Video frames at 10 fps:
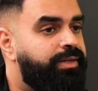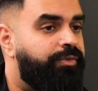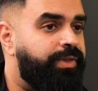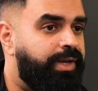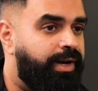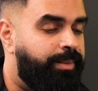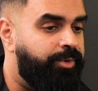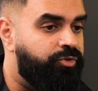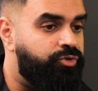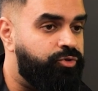Definitely.
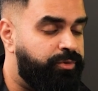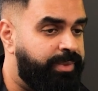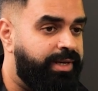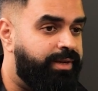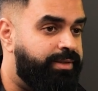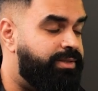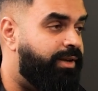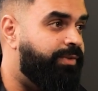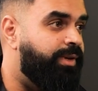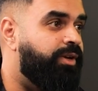Social media is
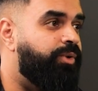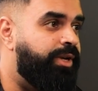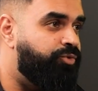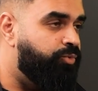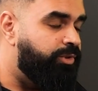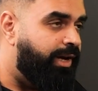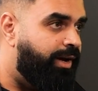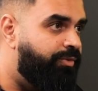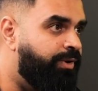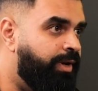definitely a great tool to
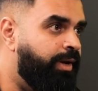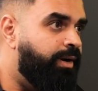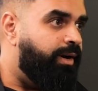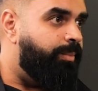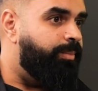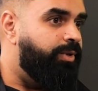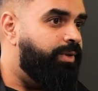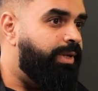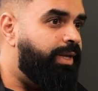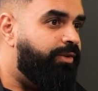have.
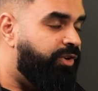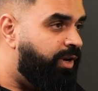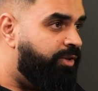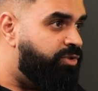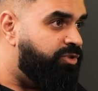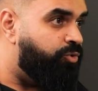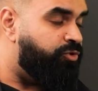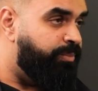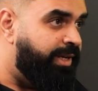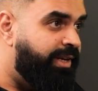If you're not using
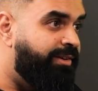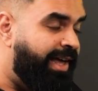social media